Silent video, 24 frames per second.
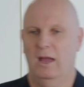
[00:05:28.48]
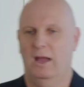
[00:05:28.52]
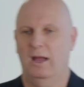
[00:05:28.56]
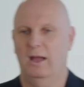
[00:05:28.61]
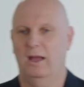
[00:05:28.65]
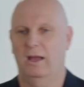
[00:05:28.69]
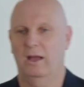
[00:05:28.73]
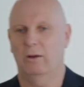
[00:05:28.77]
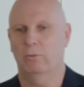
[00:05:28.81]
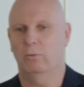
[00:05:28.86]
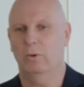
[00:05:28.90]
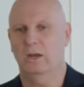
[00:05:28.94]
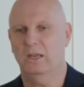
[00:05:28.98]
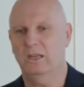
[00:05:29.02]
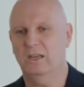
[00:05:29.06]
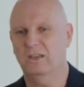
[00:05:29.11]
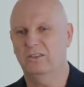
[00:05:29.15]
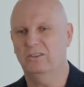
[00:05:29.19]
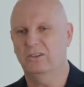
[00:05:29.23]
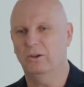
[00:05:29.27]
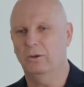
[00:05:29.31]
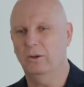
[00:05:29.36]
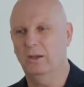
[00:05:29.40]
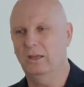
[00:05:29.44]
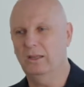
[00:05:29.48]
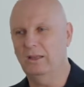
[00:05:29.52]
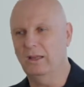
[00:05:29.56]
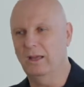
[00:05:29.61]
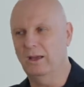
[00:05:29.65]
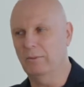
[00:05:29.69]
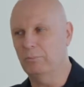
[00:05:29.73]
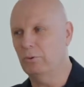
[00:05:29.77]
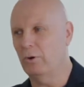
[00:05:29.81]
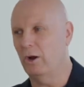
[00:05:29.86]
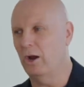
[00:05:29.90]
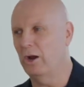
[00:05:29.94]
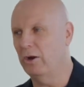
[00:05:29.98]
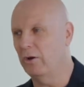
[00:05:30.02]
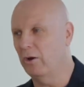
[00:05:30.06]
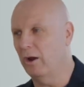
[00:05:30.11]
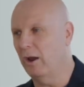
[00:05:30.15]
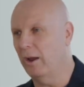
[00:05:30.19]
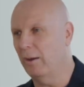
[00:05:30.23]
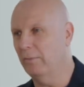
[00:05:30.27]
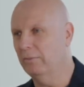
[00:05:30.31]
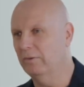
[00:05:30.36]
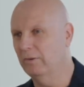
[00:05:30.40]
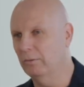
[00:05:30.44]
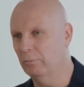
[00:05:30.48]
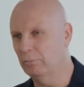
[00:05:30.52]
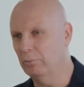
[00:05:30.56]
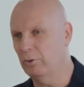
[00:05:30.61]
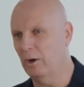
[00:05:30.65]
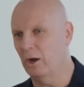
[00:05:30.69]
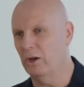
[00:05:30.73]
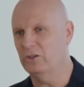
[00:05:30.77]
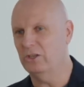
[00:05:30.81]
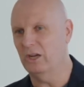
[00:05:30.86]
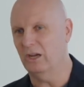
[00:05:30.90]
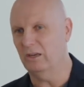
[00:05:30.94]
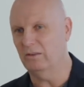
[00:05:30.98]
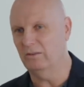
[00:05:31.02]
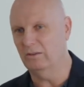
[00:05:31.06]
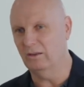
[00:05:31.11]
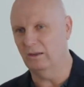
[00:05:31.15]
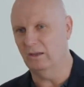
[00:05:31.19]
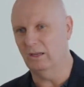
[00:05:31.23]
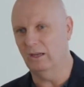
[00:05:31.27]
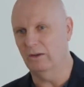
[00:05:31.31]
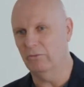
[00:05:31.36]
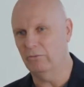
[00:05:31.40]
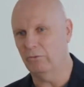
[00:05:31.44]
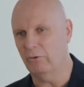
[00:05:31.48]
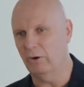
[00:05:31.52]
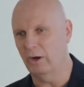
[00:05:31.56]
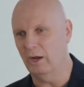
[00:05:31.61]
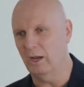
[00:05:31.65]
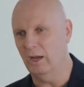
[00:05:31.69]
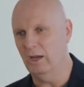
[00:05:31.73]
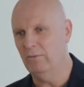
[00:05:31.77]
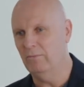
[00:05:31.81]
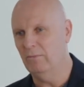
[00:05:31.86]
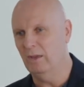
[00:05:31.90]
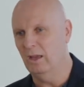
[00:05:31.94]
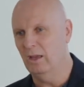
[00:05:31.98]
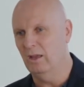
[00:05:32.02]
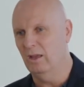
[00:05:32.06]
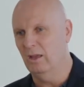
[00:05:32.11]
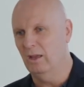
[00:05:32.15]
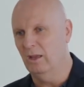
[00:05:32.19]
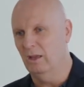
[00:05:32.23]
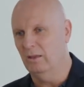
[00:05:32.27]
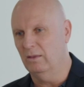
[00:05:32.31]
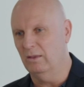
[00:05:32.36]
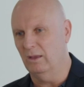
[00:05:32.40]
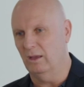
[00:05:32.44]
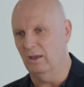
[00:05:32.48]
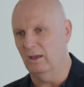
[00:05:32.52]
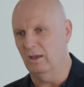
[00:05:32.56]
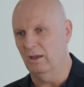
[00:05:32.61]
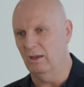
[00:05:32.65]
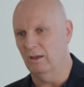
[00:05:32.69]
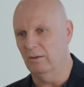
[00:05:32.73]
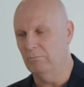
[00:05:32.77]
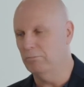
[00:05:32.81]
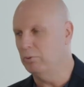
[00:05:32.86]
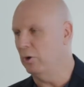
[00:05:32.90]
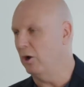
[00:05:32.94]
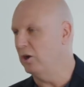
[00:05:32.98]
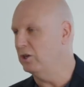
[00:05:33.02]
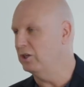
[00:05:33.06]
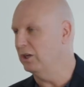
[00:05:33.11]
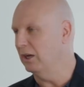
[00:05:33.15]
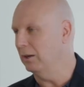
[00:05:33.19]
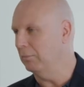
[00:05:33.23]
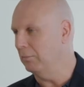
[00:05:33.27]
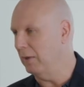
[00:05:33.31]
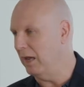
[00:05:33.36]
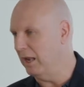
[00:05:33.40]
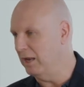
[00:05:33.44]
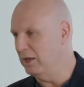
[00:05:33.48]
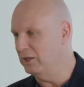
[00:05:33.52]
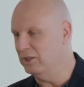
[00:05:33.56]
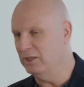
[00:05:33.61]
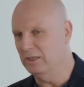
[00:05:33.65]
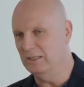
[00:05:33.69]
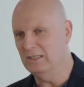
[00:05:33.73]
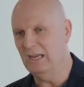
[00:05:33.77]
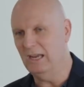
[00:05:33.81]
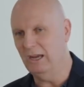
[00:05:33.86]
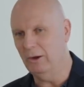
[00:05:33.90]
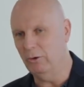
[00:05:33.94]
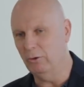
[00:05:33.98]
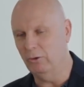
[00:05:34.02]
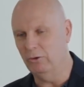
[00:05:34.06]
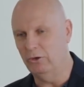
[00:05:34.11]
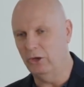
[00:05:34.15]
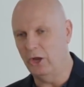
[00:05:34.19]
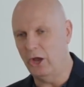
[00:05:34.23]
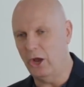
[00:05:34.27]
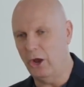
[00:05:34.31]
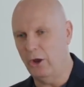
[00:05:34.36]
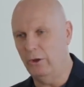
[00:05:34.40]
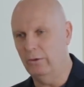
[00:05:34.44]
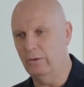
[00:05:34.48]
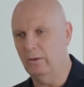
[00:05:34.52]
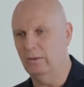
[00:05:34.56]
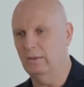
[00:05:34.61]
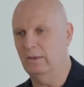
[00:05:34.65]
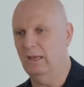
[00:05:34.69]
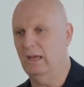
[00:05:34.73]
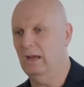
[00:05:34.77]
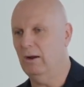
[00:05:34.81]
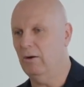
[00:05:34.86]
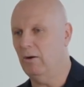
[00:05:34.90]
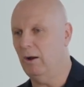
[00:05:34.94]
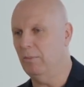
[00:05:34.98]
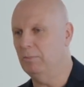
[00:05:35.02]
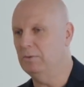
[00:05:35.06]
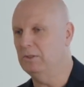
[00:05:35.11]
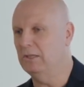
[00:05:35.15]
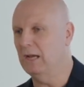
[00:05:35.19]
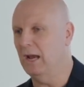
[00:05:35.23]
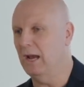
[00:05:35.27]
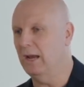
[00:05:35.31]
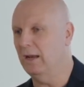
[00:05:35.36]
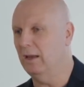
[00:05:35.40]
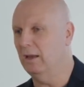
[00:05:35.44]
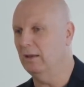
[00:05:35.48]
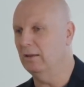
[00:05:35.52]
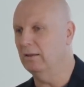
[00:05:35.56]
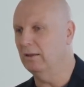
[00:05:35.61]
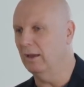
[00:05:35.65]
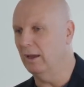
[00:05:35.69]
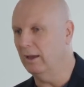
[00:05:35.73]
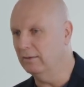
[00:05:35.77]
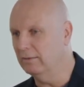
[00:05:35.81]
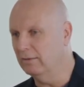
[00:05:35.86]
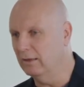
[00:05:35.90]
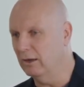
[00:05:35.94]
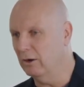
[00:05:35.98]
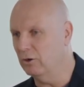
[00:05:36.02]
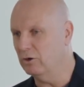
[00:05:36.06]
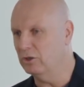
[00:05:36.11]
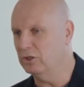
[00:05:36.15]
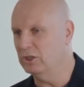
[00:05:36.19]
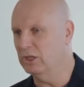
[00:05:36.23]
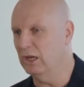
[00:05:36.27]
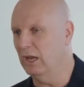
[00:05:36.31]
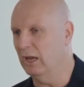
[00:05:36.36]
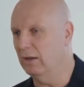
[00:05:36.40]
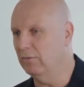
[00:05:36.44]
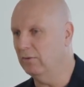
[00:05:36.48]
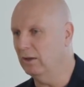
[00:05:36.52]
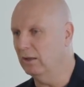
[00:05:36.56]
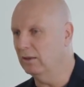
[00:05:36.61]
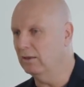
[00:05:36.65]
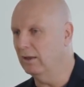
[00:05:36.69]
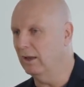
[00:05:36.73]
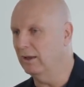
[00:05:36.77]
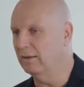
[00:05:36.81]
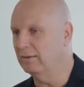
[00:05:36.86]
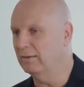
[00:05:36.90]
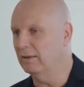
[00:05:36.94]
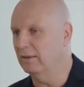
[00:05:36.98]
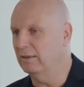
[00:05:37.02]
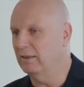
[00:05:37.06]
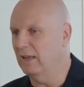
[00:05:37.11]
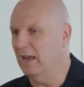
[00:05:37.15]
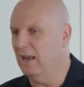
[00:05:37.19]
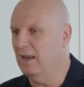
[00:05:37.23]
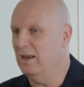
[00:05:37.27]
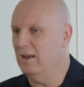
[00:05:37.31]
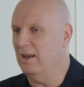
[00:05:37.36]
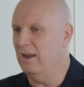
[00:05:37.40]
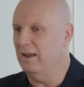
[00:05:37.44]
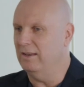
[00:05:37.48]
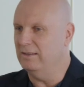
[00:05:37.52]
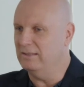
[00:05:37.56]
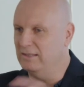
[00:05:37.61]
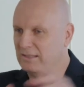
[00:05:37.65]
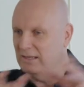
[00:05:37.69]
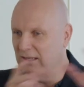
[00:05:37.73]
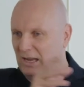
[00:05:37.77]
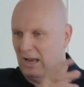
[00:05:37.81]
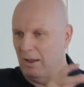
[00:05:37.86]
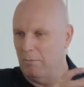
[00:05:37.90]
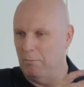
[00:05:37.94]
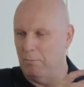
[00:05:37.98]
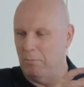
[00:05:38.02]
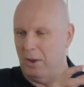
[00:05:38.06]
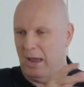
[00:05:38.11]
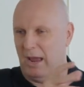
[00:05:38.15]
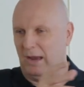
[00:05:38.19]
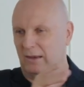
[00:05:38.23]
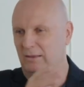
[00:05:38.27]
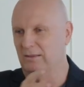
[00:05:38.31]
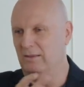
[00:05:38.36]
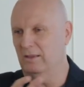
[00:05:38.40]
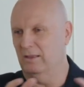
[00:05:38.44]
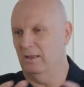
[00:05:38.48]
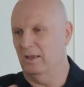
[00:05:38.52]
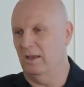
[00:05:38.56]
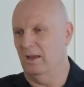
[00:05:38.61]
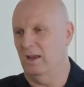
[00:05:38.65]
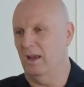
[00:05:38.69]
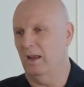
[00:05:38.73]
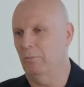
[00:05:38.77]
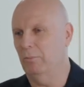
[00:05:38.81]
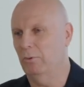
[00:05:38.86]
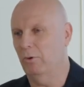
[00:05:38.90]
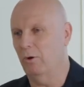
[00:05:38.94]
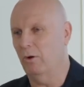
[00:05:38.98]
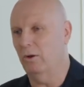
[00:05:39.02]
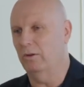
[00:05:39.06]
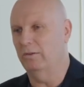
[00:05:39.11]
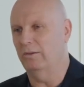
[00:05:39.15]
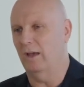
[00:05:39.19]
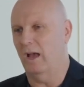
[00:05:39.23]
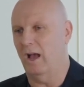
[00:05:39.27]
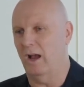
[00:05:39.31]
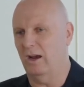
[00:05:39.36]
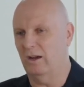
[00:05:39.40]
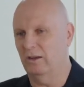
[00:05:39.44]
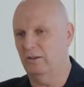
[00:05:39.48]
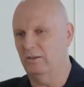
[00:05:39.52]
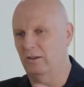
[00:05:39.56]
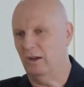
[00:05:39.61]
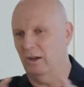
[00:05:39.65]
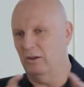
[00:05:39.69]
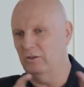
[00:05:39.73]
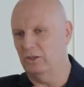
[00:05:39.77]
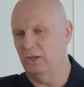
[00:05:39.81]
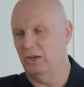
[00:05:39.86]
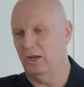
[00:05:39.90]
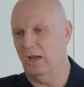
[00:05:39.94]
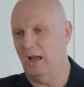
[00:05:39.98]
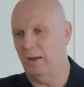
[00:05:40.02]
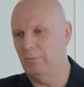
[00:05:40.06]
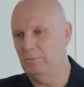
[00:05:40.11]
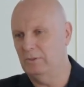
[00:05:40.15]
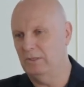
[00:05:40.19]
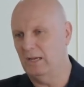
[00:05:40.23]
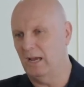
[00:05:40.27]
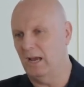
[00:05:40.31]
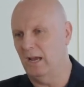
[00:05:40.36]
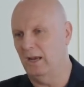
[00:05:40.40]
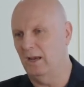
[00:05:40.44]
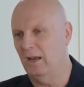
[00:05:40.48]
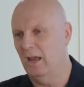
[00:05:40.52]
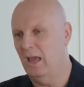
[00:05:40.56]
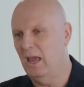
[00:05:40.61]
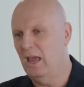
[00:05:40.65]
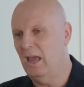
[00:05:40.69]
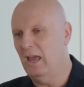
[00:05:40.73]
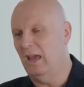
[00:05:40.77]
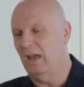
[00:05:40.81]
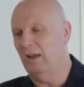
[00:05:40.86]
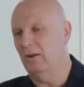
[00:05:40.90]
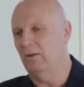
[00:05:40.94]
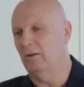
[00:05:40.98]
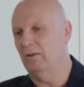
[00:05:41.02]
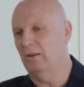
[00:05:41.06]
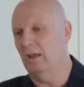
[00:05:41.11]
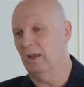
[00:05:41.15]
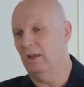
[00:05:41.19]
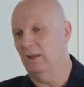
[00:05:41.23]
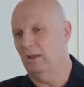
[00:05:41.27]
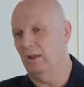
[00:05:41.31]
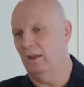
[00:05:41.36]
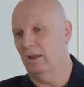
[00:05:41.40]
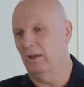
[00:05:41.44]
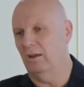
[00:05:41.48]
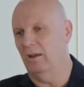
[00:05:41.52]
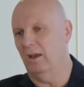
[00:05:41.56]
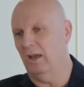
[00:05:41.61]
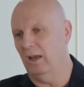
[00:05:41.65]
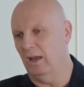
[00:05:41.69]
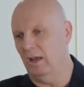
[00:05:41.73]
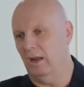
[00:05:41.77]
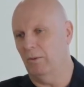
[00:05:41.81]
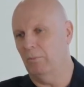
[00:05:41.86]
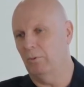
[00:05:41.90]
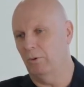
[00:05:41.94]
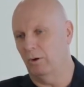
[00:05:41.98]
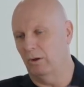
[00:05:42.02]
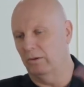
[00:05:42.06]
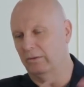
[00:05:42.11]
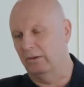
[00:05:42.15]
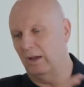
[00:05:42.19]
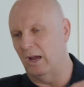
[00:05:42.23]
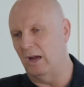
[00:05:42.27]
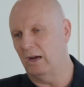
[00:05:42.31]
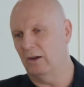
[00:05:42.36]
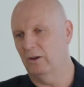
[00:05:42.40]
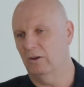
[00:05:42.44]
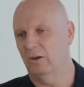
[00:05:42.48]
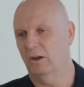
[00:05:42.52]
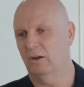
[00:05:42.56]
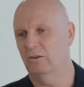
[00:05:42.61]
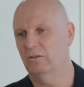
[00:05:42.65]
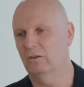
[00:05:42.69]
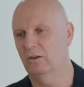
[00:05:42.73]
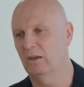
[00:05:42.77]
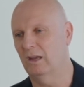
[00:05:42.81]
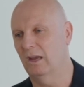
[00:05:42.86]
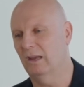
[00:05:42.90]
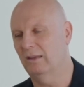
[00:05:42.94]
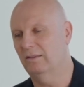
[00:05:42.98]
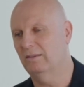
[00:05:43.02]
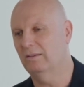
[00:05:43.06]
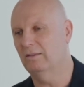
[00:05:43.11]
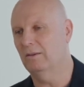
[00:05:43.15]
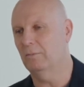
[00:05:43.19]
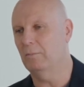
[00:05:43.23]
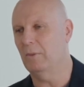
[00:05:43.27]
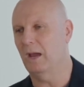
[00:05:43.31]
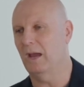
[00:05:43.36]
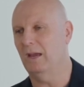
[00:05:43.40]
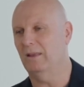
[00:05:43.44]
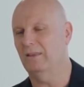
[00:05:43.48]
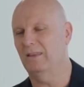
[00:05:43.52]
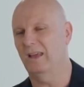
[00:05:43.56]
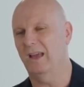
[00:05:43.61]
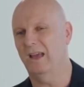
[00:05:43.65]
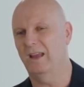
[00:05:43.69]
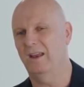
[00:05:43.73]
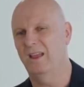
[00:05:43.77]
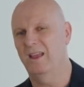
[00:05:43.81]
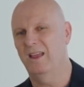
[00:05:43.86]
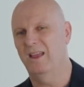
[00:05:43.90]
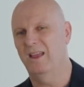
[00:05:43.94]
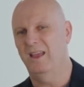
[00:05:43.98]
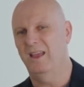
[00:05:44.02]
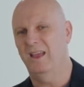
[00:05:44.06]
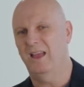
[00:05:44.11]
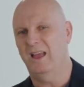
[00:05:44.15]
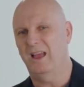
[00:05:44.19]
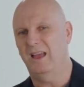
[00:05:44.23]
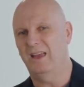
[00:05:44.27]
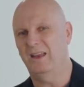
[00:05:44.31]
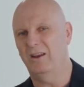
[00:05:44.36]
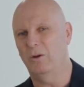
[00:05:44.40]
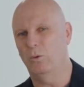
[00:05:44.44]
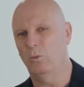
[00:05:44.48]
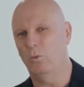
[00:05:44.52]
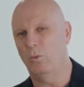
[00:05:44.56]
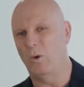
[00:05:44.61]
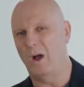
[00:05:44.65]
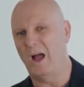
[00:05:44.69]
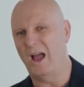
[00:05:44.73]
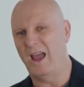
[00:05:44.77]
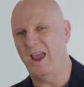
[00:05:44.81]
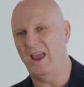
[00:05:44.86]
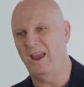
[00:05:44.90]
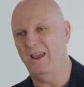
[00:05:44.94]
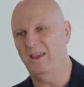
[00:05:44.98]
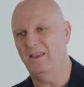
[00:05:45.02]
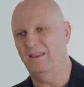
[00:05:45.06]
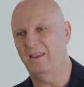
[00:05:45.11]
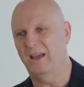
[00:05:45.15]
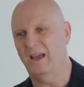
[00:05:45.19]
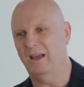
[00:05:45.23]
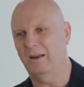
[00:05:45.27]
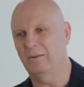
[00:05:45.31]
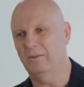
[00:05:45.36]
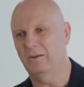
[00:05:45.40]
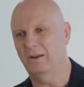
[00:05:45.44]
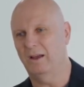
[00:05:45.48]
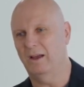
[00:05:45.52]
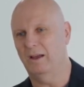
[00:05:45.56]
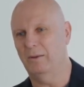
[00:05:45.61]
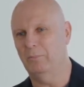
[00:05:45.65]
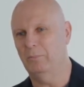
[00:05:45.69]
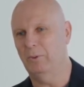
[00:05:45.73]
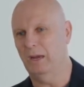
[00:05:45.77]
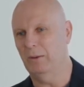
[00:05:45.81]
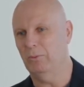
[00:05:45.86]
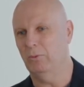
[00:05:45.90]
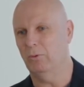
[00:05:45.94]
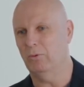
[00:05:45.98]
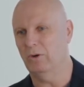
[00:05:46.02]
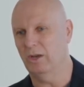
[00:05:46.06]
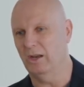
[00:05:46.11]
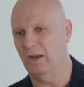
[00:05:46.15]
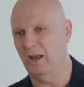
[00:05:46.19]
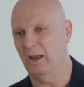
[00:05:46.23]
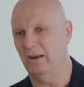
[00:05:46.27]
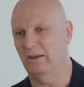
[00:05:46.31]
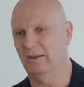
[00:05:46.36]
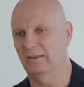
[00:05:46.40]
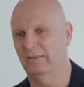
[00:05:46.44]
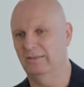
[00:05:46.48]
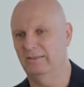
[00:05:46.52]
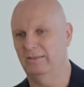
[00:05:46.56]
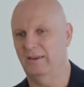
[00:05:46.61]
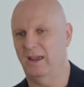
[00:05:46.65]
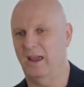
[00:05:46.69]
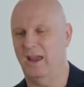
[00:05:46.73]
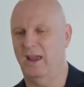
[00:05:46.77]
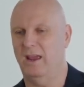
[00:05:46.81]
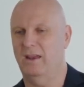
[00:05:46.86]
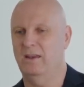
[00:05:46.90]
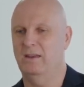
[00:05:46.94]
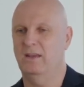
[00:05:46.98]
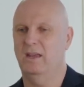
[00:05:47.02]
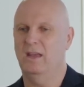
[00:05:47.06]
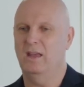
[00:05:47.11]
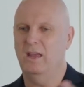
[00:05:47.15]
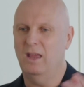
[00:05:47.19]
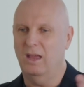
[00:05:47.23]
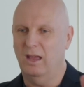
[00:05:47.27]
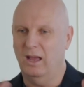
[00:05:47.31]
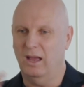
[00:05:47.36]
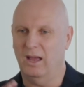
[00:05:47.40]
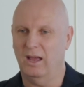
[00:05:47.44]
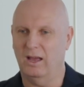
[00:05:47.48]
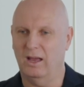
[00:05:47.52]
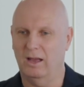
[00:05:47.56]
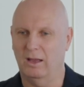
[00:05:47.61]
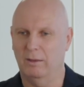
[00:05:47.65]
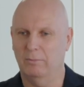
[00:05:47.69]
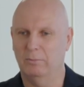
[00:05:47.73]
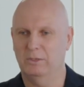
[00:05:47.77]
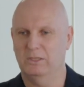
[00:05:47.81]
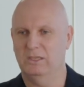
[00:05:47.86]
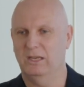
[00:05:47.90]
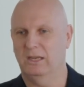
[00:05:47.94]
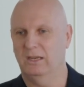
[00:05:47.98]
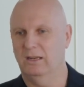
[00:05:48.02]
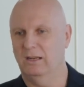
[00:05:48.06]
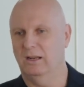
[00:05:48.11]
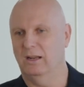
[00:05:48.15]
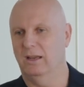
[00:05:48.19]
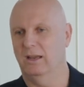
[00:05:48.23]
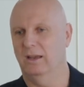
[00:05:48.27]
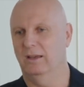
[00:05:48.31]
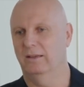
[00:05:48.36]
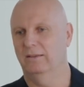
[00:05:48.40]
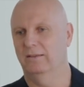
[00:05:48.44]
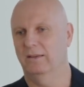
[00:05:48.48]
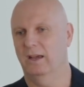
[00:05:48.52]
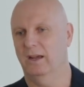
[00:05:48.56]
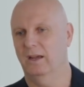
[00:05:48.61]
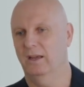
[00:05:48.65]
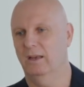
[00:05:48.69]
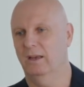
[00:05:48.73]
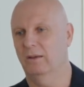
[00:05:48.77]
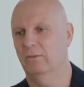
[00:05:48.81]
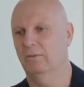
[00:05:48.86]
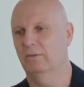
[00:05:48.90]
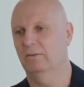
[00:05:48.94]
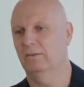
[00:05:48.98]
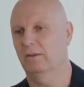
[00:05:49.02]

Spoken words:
When you're doing the programs and project delivery, the project managers here will know that they're updating things, they're achieving things that then needs to come back to the enterprise architecture to update, and then the enterprise architecture needs to make that in a way that people can understand, particularly executives.